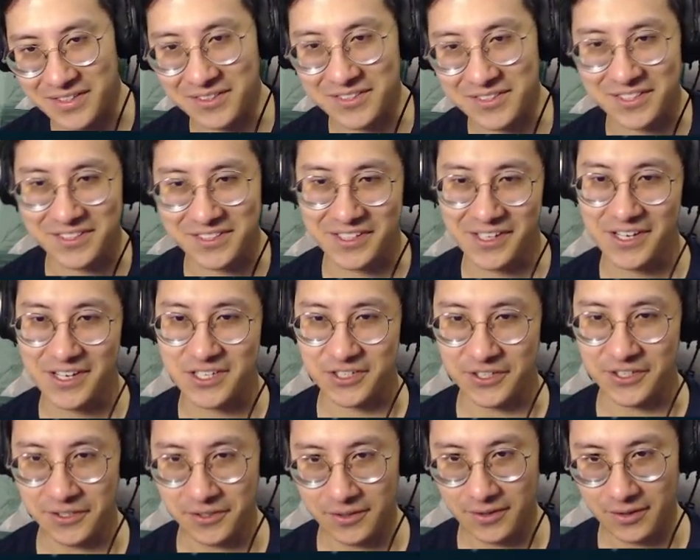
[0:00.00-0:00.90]
that to
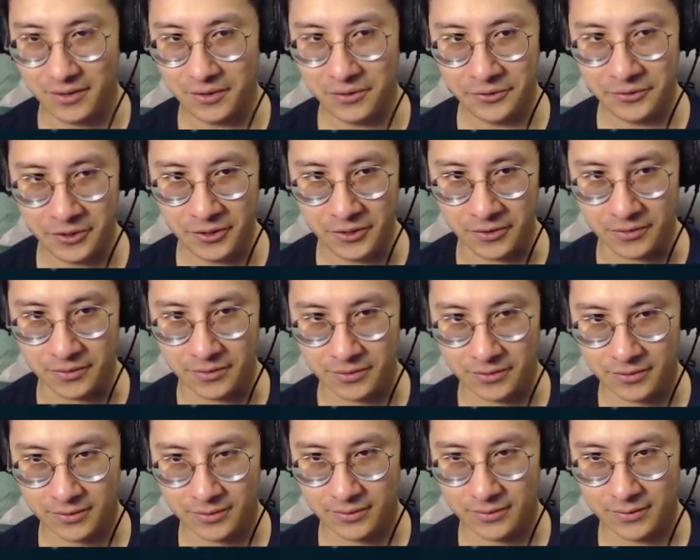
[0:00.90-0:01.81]
DHL. Oh no.
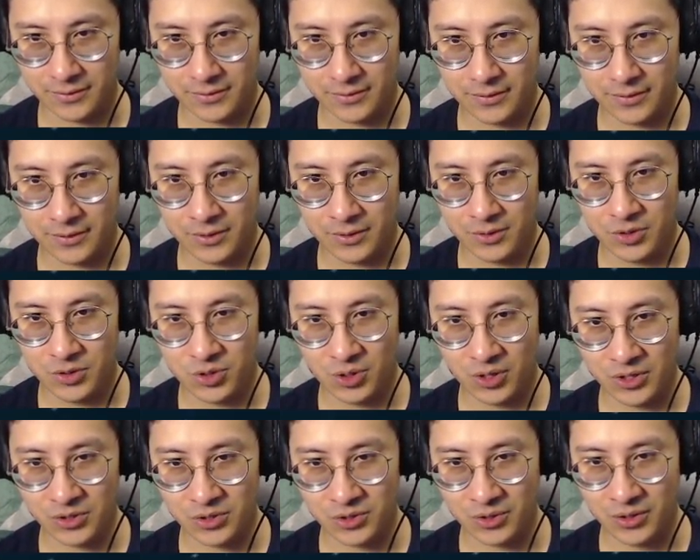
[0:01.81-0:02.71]

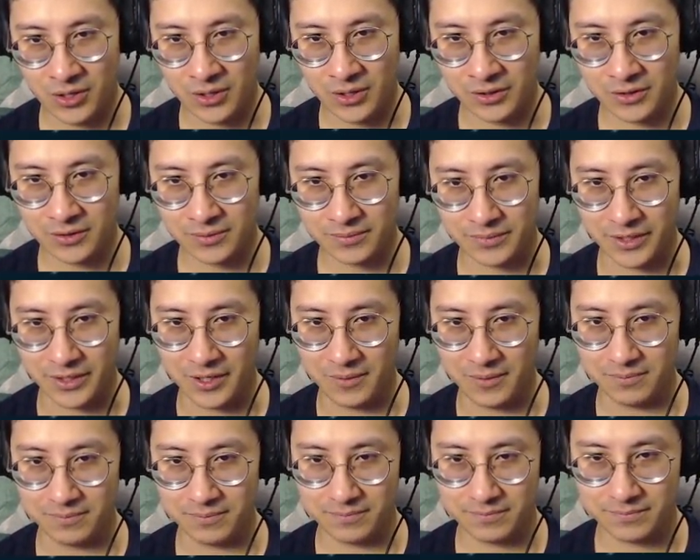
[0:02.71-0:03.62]

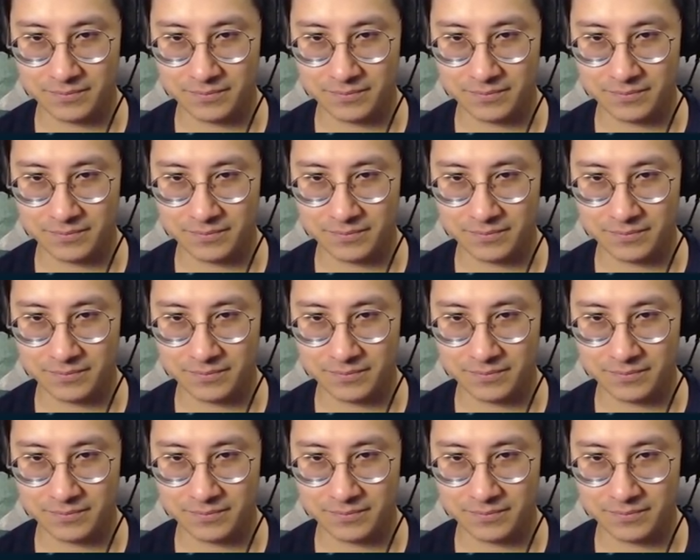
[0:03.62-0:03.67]
Yeah.